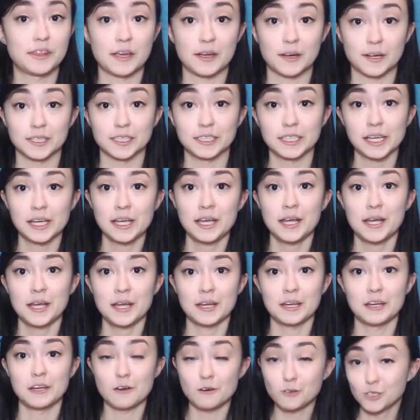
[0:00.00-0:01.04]
There's
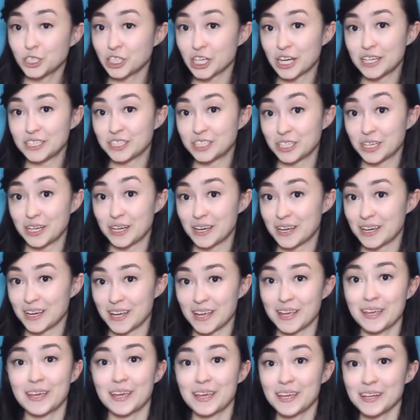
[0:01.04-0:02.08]
no
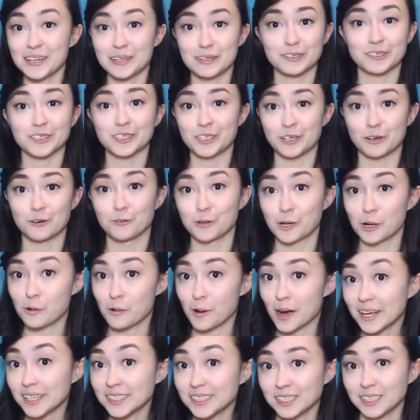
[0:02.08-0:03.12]
changing it. There's no
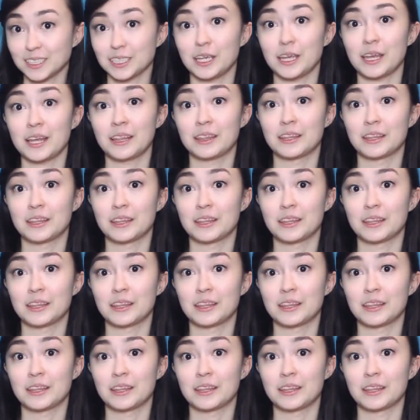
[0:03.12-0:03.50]
requests.